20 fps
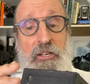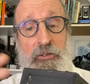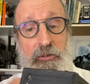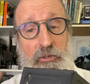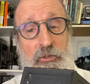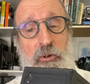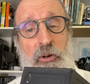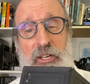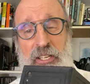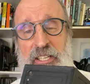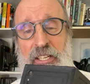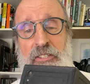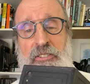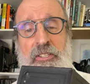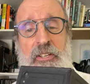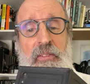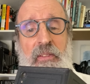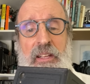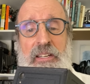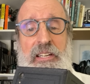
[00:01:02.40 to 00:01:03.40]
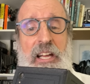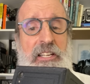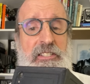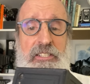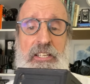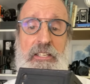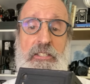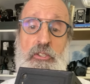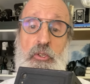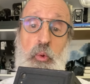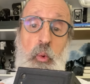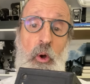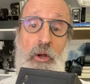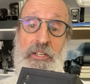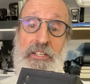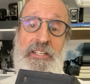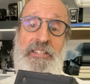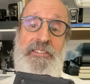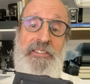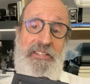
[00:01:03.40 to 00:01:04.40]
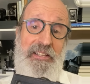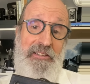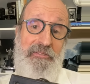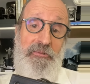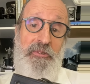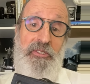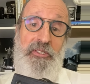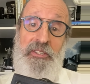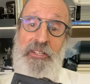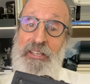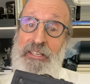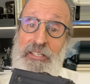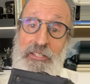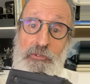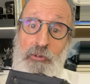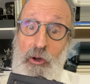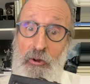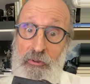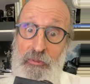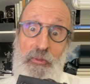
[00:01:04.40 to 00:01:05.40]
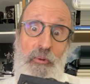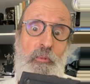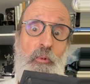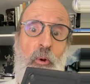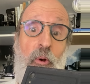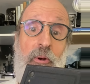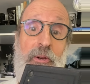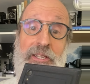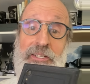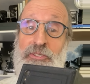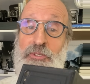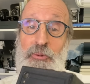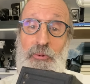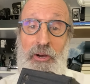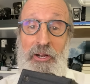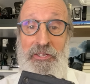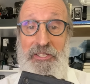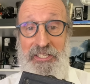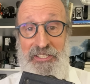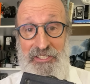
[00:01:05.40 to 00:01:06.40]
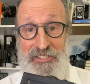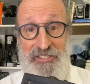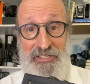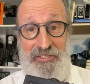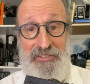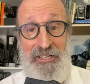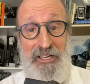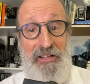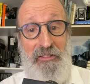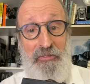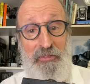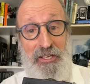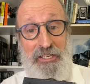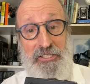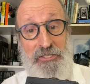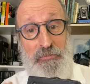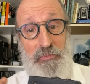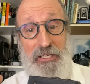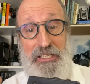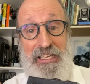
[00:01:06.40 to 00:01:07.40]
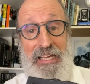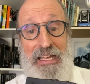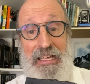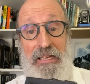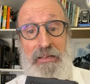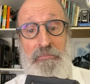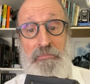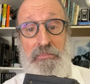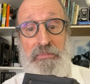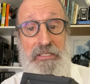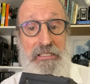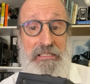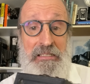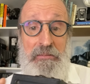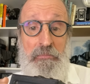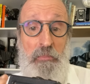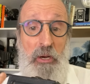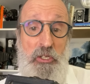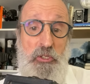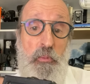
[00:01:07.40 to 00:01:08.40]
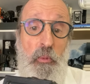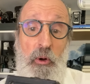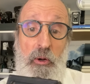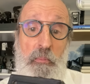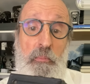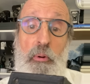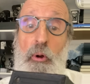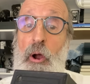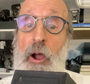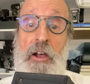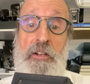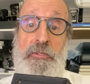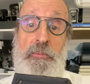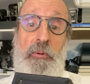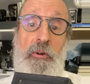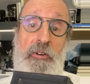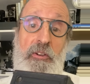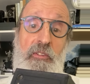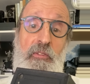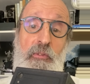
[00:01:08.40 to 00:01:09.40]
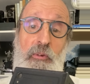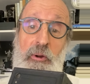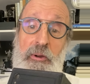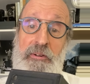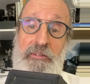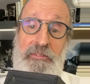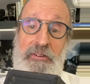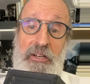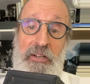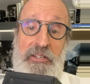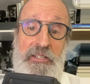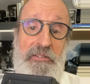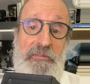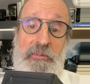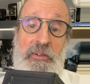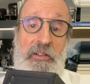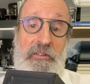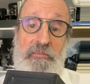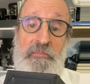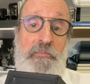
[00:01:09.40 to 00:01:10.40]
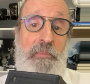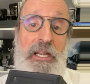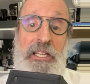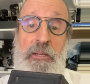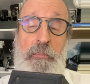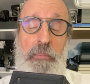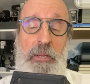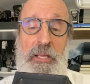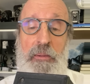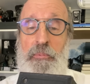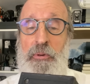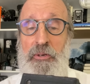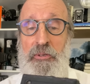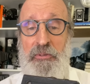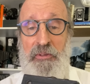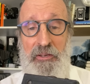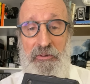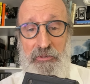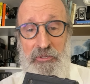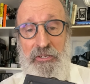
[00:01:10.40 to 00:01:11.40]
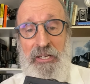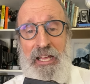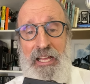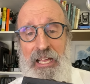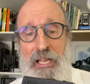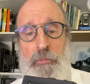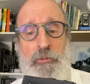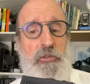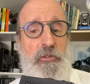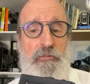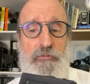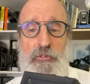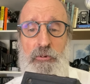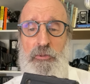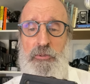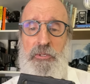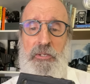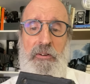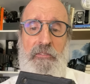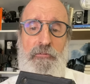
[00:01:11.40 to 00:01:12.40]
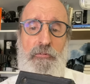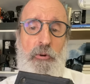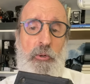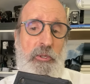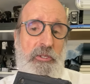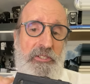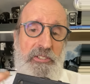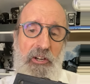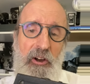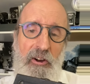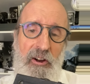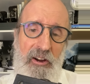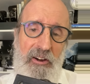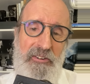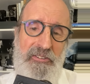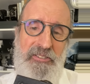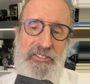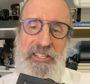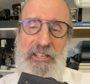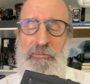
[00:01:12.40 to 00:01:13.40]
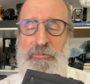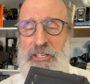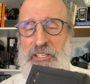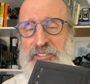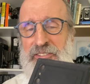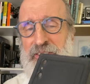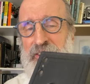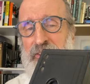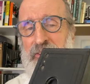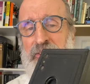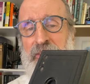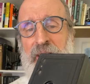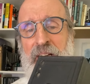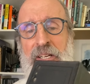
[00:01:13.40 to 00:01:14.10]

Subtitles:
we're going into the 1920s. It was called the Roaring Twenties. Things became much more prosperous for many people. They were able to afford cars. They went to